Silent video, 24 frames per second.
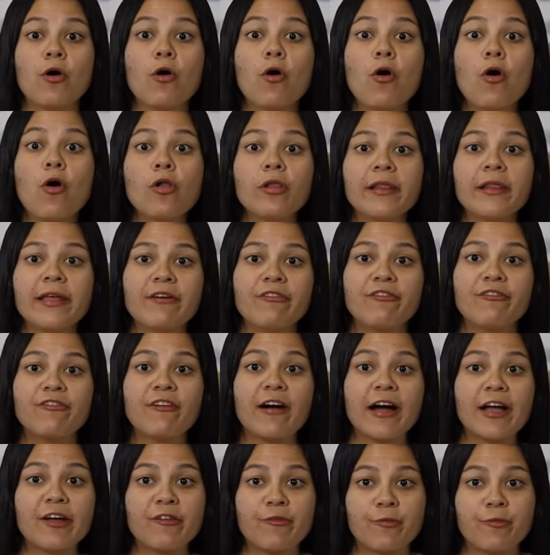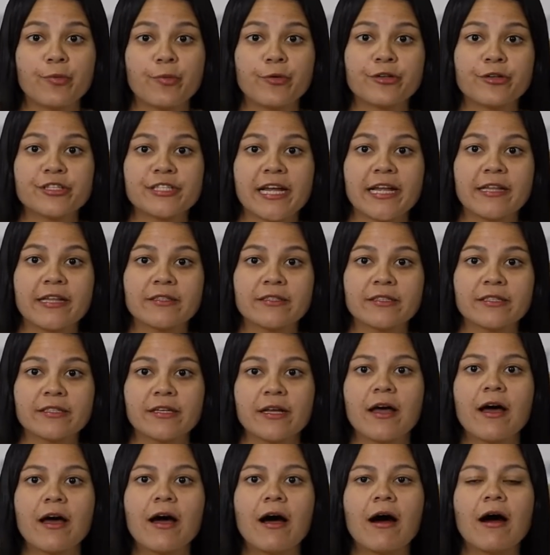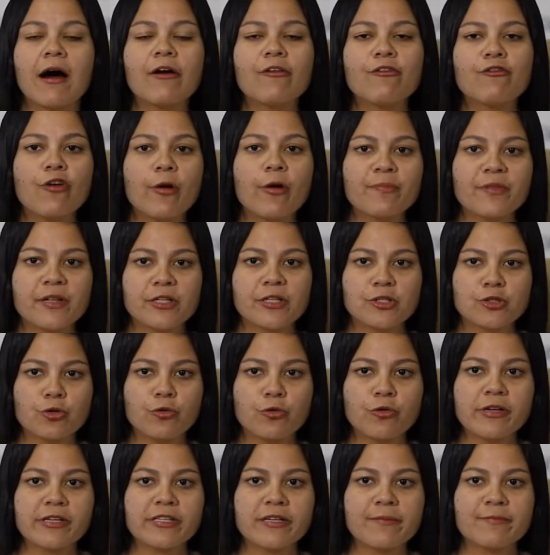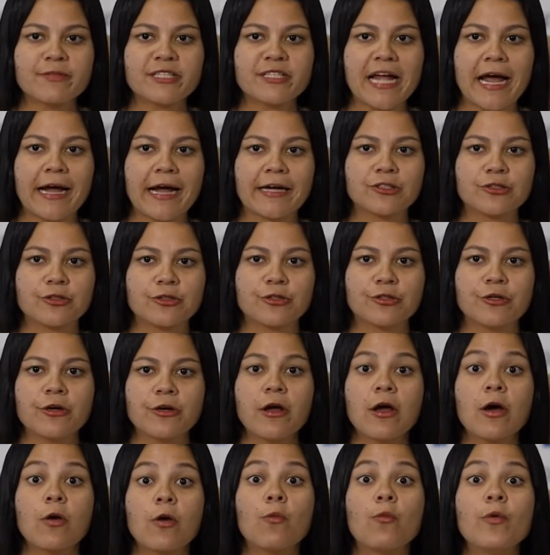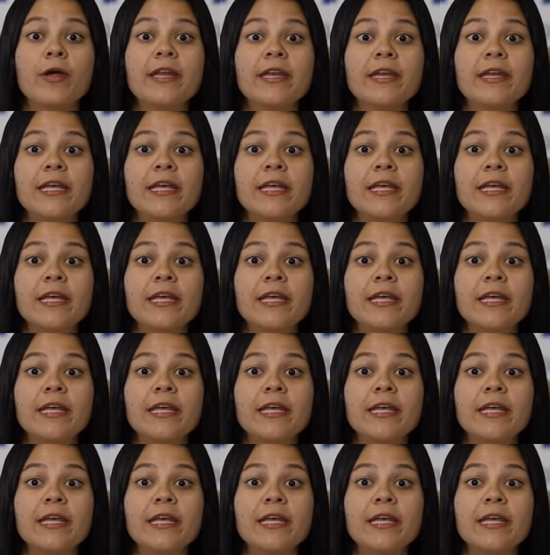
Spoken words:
only 5% are from the tourism sector. We